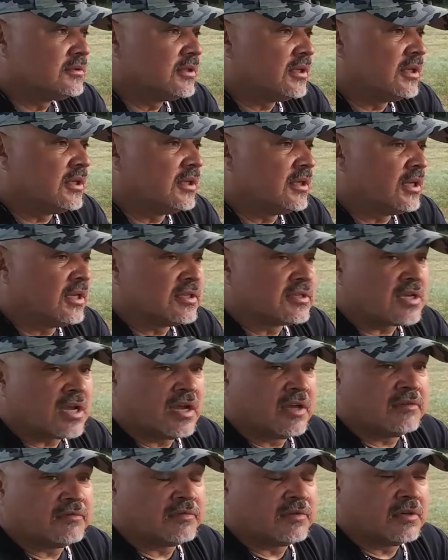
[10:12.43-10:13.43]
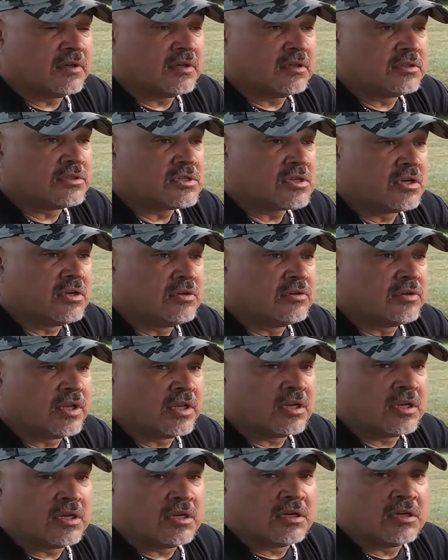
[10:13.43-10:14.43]
And as I've showed
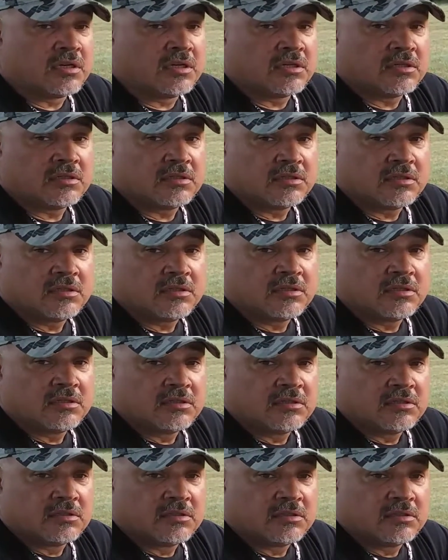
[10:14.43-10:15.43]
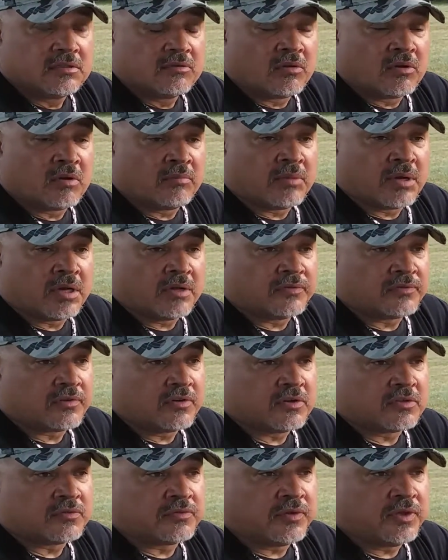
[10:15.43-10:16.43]
in one of my
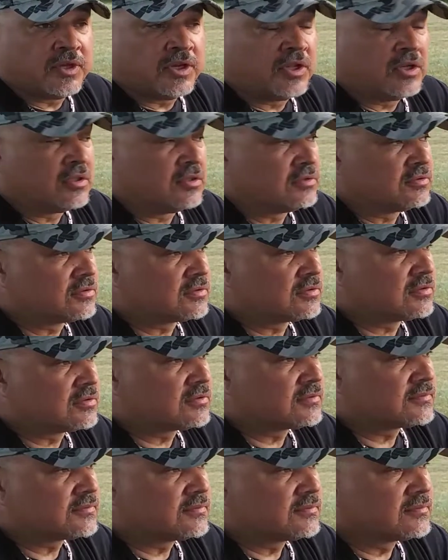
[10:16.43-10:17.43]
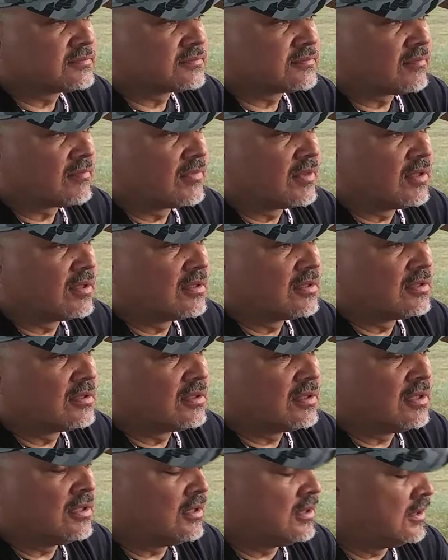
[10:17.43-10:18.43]
first videos,
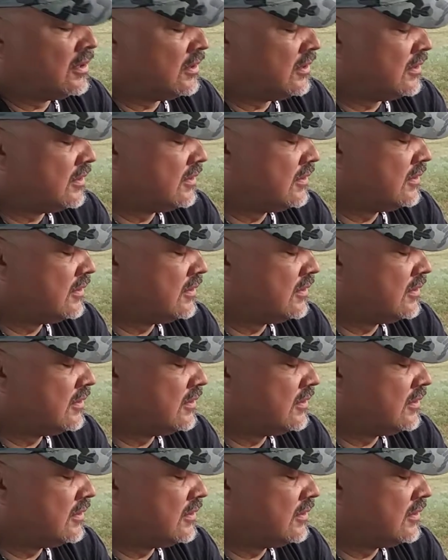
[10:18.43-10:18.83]
uh,